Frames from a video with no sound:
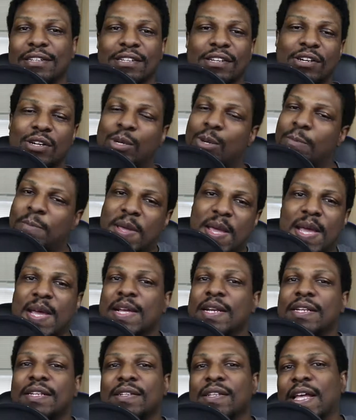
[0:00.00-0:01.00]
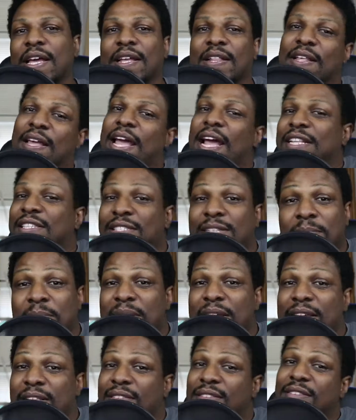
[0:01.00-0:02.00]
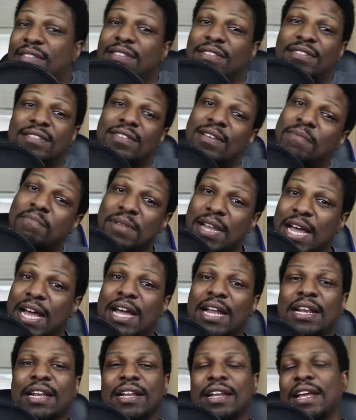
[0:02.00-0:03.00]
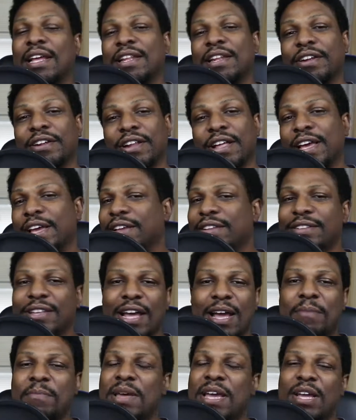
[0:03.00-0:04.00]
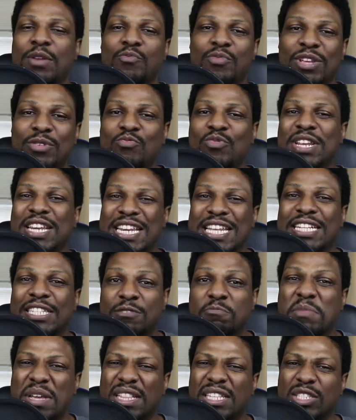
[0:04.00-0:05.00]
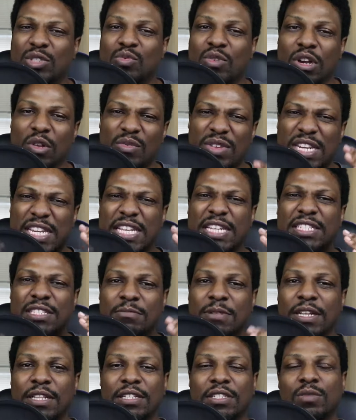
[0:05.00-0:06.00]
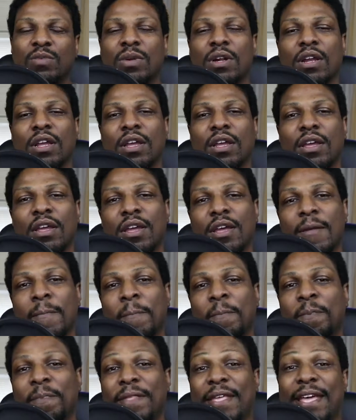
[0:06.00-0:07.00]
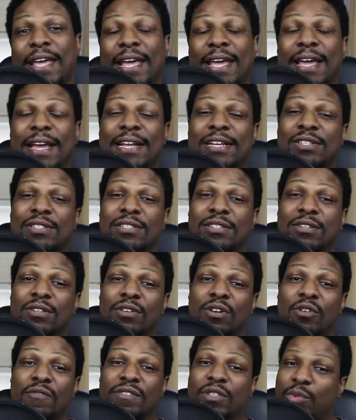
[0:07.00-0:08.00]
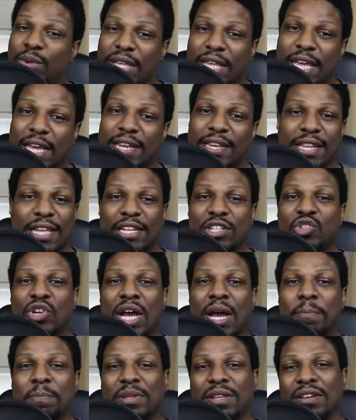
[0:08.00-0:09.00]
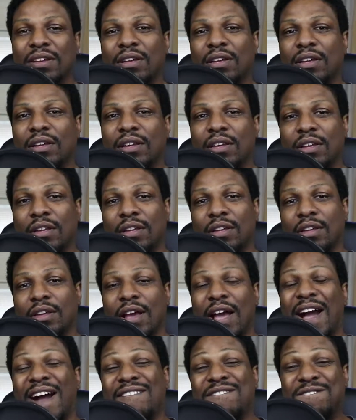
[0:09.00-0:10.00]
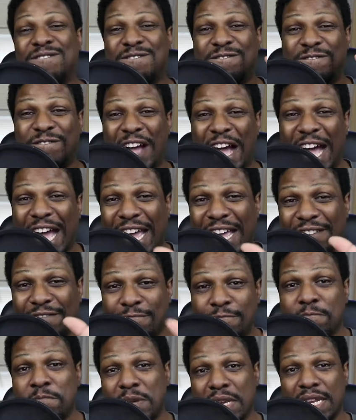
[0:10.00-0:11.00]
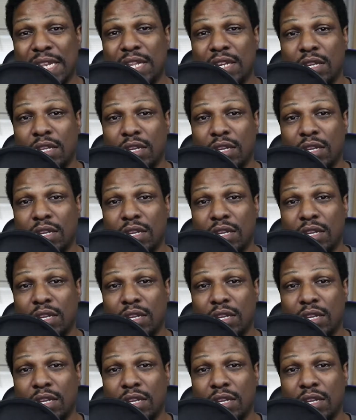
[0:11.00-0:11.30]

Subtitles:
oh man, like they had some hits and some not, and they're like, nah man, we need to make this work. We need to make this work. And over the weekend they dropped a 5-minute